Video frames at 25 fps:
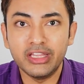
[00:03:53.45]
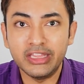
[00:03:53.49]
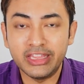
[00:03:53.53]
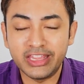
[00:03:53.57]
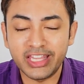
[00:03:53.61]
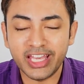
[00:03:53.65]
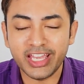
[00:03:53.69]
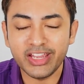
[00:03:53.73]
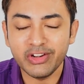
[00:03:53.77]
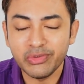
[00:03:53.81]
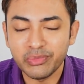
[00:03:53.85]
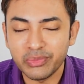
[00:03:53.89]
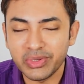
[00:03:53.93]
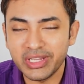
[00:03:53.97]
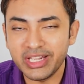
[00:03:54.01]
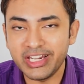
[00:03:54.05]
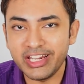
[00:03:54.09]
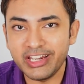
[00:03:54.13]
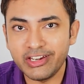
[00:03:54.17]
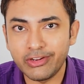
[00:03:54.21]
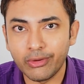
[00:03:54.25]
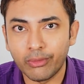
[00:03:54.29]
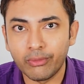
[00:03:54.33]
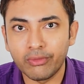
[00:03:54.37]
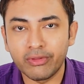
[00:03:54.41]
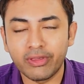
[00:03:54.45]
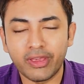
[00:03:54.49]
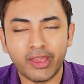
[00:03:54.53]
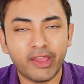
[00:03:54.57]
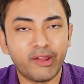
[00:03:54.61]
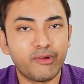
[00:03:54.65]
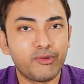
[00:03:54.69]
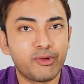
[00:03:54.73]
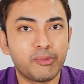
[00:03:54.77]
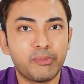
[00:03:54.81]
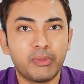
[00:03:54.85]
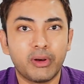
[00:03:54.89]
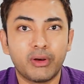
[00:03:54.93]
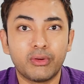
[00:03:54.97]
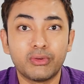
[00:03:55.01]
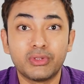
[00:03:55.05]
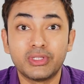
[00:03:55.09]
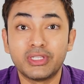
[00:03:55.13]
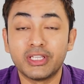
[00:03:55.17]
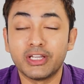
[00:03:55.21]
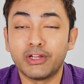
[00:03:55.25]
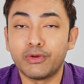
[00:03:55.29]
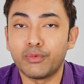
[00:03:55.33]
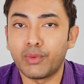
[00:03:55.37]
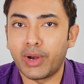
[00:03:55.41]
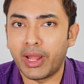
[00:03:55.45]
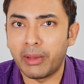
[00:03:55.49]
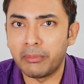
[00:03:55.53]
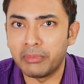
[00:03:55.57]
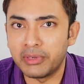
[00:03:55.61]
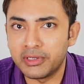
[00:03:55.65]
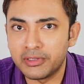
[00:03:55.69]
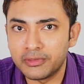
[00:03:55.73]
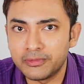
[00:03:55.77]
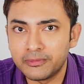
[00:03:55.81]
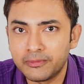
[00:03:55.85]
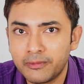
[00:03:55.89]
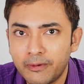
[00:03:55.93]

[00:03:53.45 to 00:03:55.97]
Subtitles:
they really don't care about the grammar.